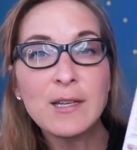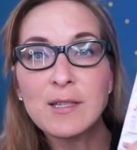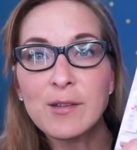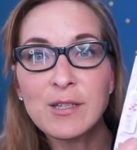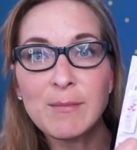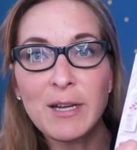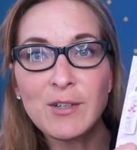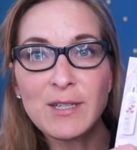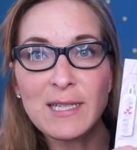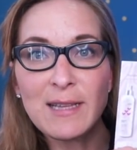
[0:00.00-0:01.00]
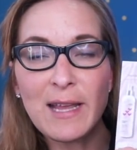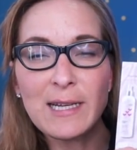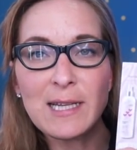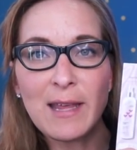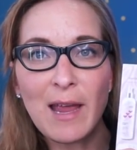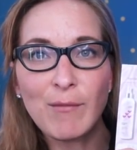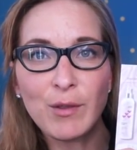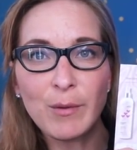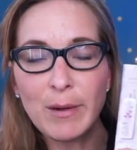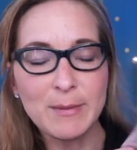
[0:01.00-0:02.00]
So there's some interesting things that they have
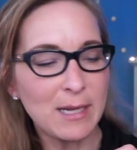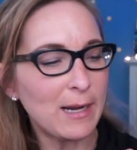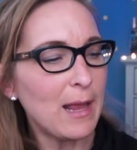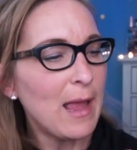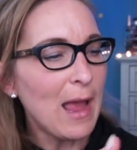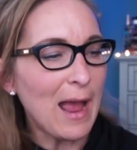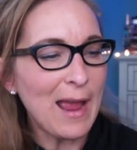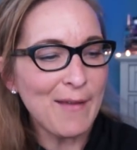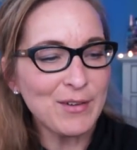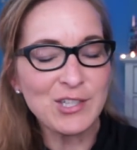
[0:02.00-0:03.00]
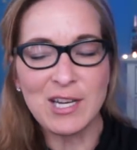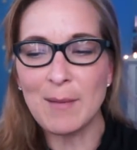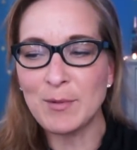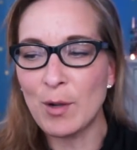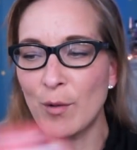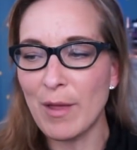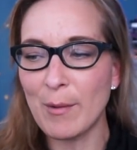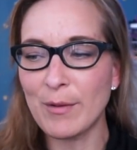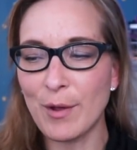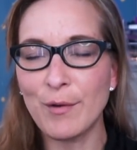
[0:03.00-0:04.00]
on their website. I haven't shopped a whole
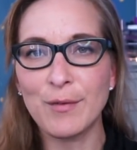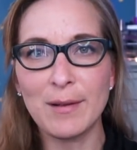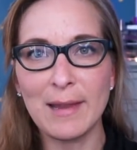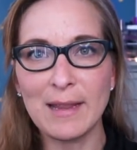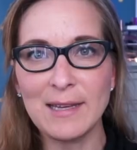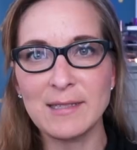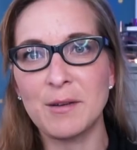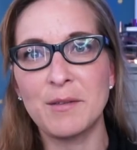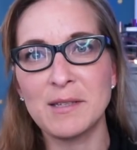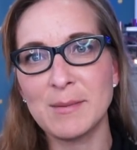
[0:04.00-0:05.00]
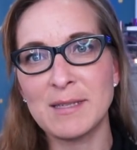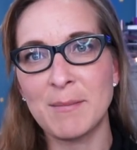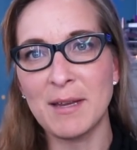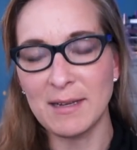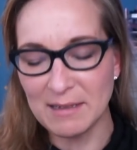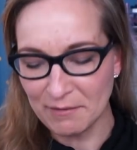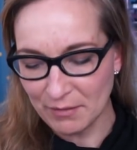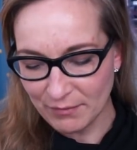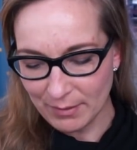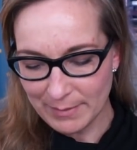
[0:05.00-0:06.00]
lot with Ofra lately, so this was something
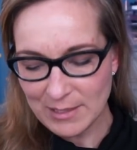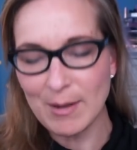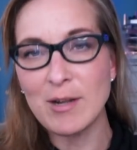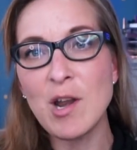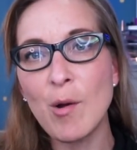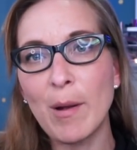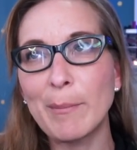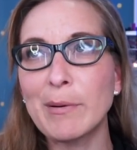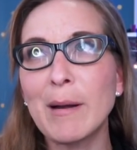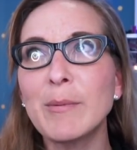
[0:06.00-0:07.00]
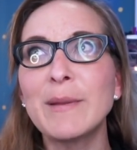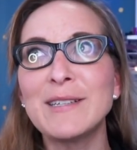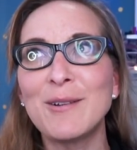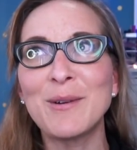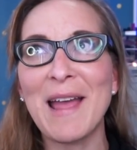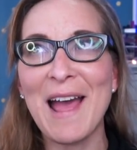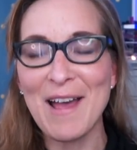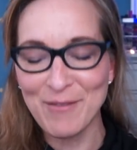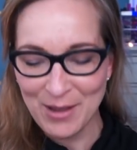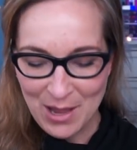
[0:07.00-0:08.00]
different for me. So I know I probably don't
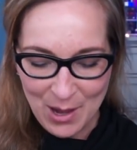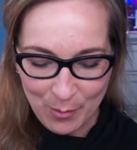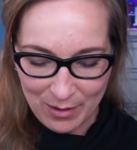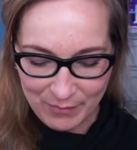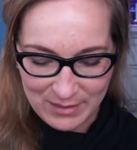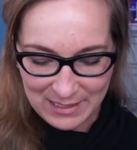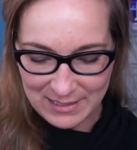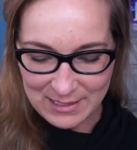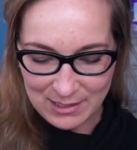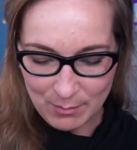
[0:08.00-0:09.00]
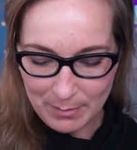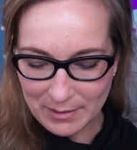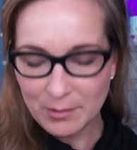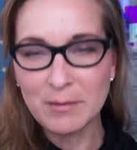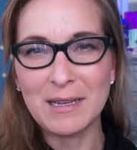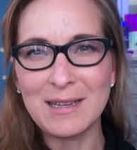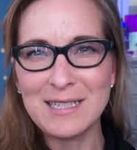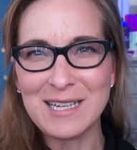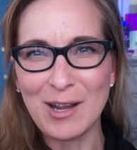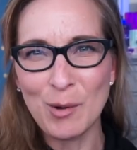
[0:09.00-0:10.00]
have whatever's in this little bundle, at
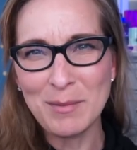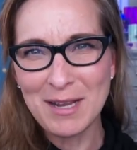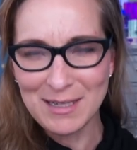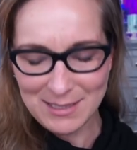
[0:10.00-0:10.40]
least I hope not.